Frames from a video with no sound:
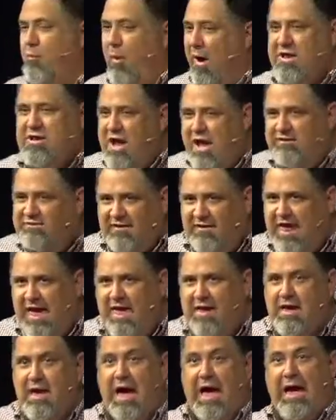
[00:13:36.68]
Why not
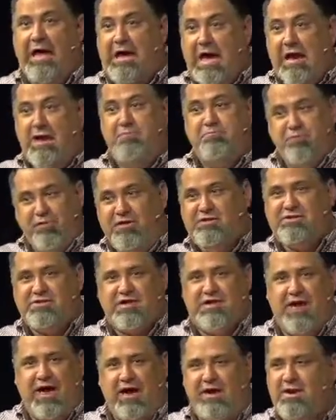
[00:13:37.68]
today? I got to preach
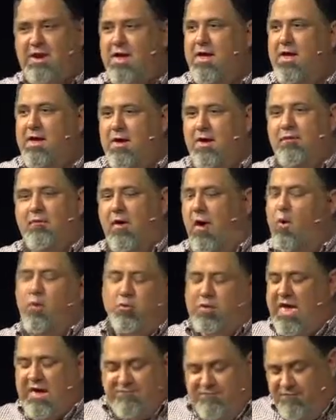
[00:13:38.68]
tonight.
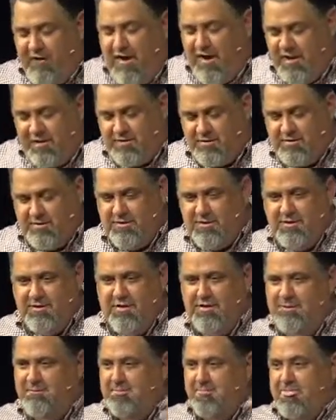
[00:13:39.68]
Okay, fine.
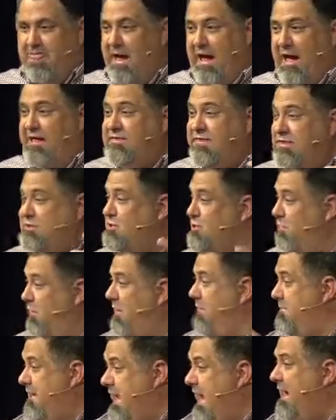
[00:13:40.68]
I think she
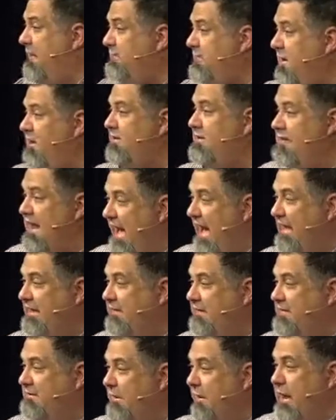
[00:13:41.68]
wanted me out there at
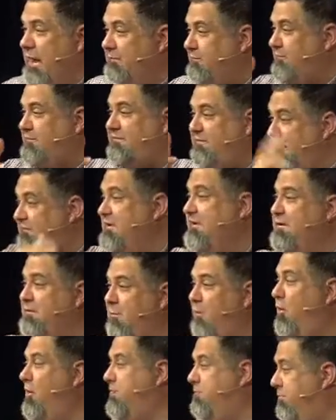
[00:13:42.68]
nine, uh, at seven in
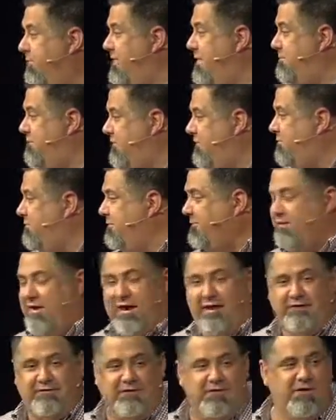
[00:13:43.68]
the morning, putting up Christmas
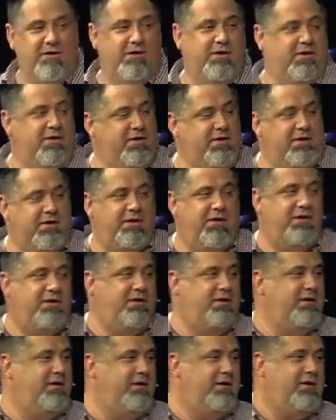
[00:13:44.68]
lights.
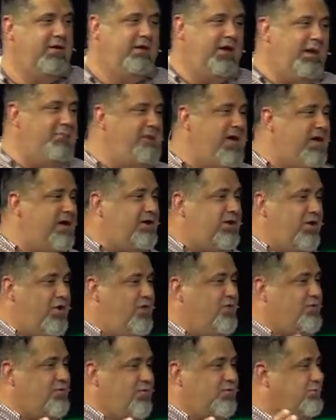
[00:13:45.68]
I'm not
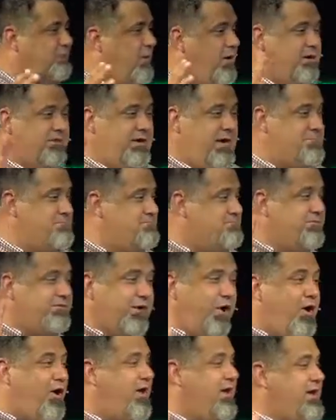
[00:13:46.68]
Clark Griswold. I'm
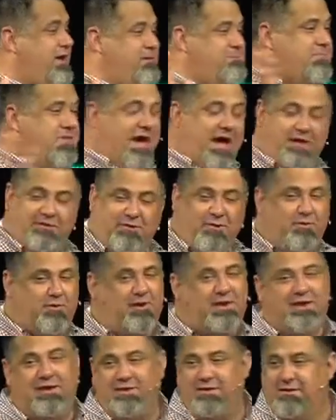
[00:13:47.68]
sorry, not
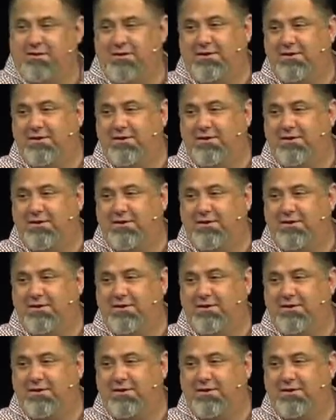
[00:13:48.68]
doing it.